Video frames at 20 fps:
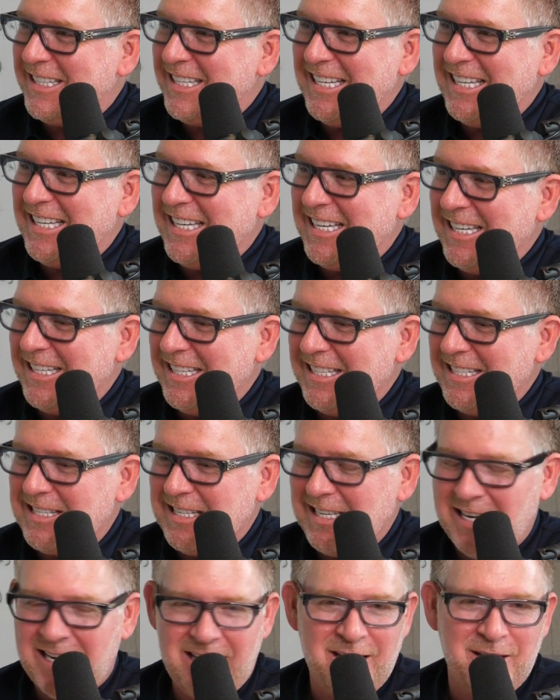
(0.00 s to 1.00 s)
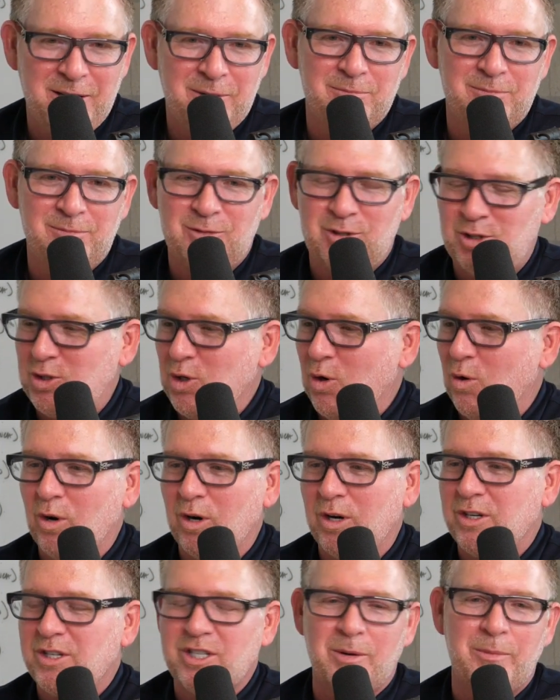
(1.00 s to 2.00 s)
he is him,
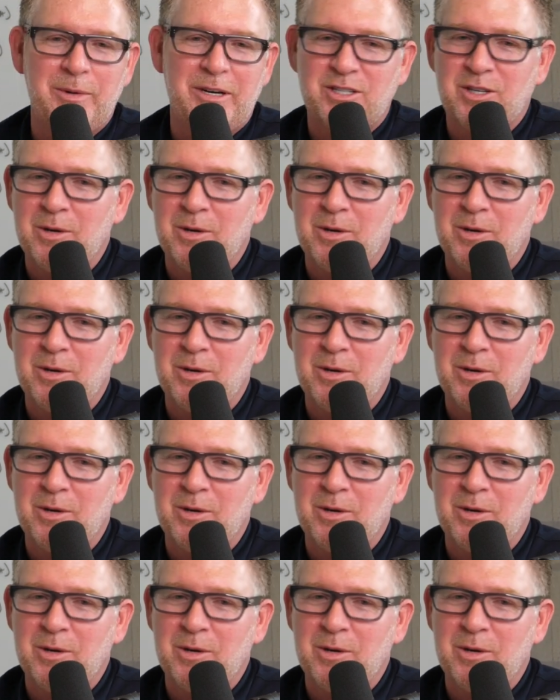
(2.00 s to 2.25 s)
George, some,